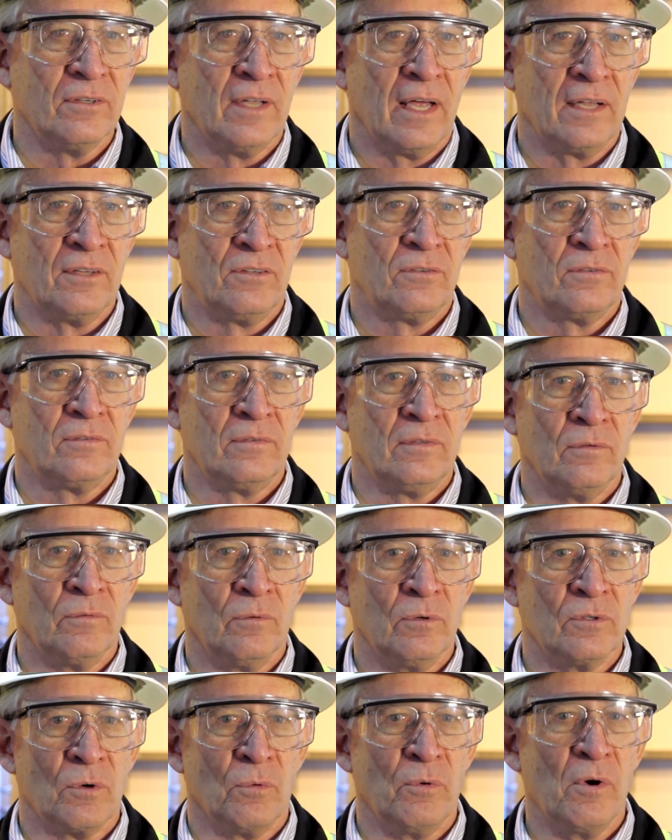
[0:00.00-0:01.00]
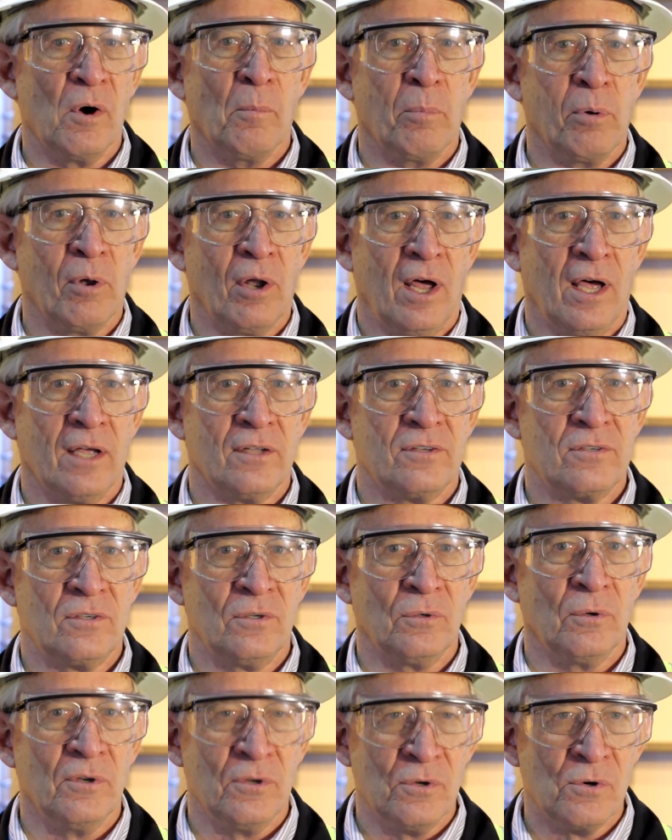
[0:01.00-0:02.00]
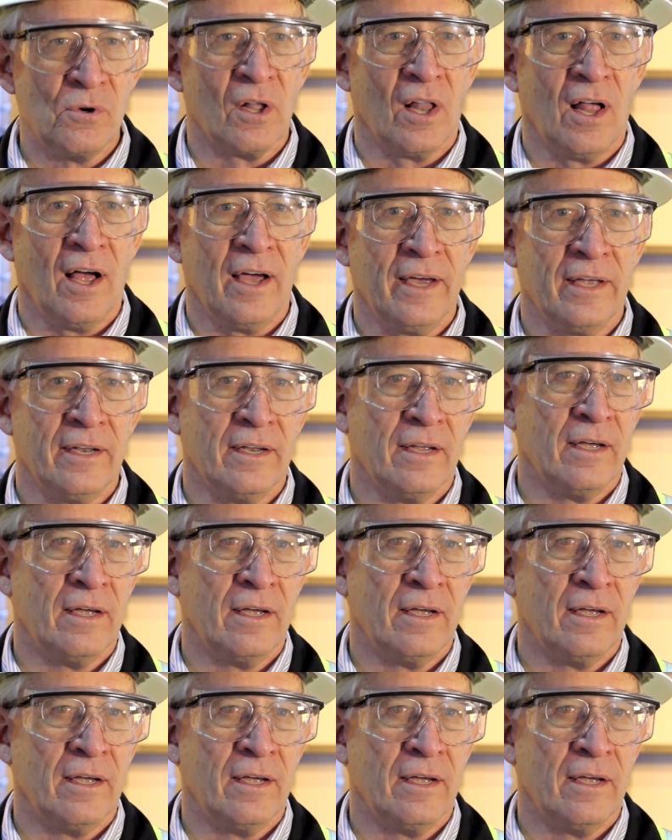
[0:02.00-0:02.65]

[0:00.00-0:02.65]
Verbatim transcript: And that was a real plus to a new client